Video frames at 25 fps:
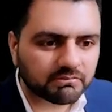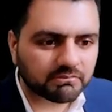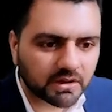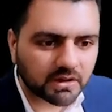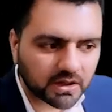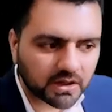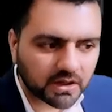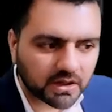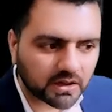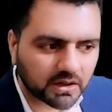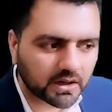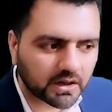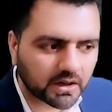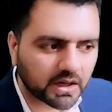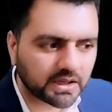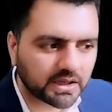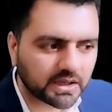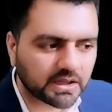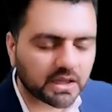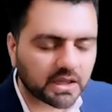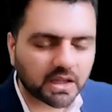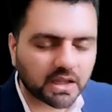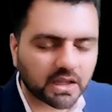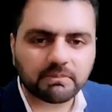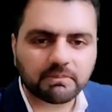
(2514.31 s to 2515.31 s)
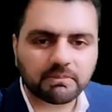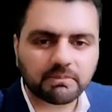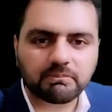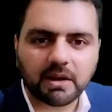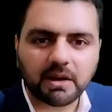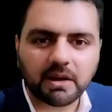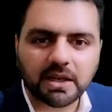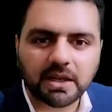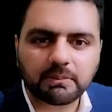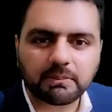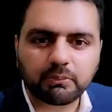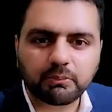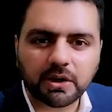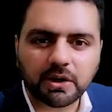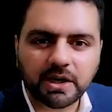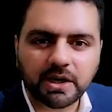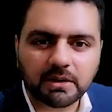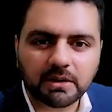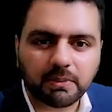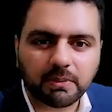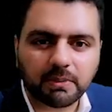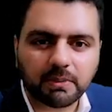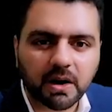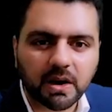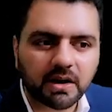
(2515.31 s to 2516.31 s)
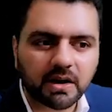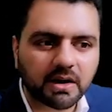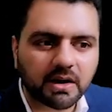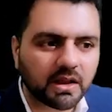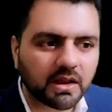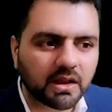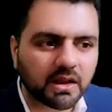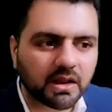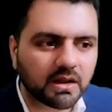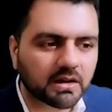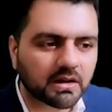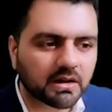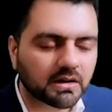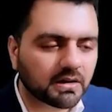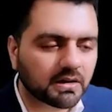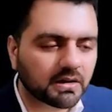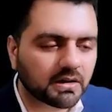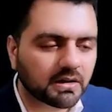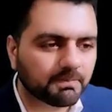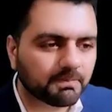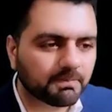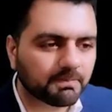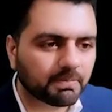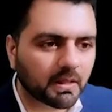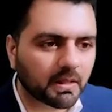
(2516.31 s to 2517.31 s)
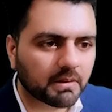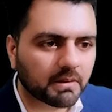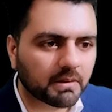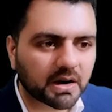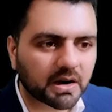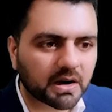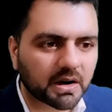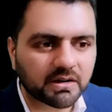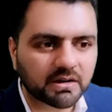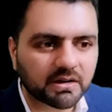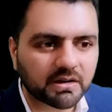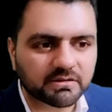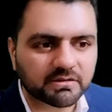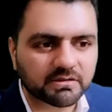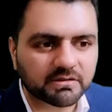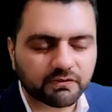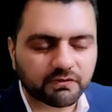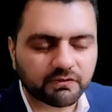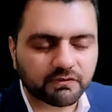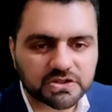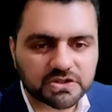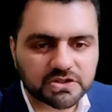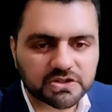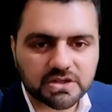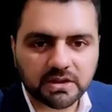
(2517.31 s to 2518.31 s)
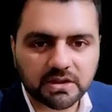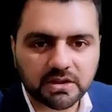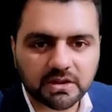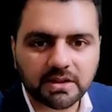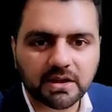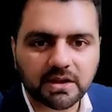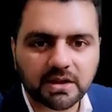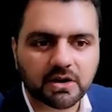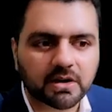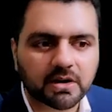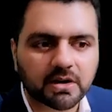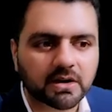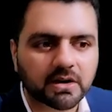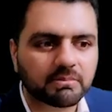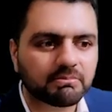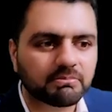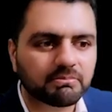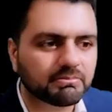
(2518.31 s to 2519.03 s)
any political party's official, or